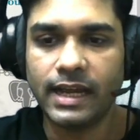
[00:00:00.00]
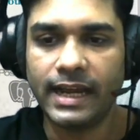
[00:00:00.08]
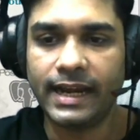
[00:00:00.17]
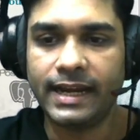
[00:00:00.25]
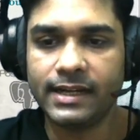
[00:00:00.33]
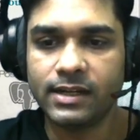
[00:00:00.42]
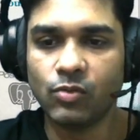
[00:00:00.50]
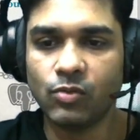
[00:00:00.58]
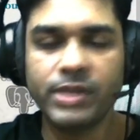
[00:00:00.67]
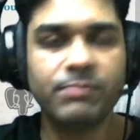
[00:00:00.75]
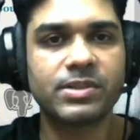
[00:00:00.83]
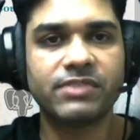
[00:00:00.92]
and
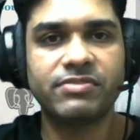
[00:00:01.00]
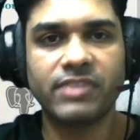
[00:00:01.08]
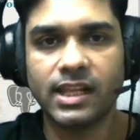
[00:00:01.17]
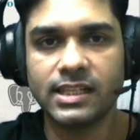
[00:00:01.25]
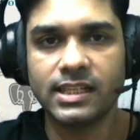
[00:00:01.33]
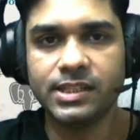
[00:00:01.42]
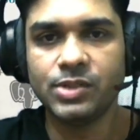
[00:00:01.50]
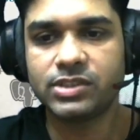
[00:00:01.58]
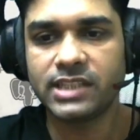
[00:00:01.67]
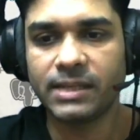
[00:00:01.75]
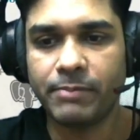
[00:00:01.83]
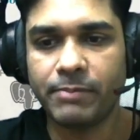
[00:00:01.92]
we prefer
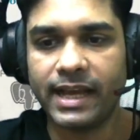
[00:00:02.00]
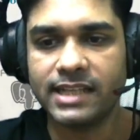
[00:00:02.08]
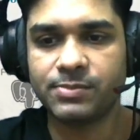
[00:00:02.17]
using bash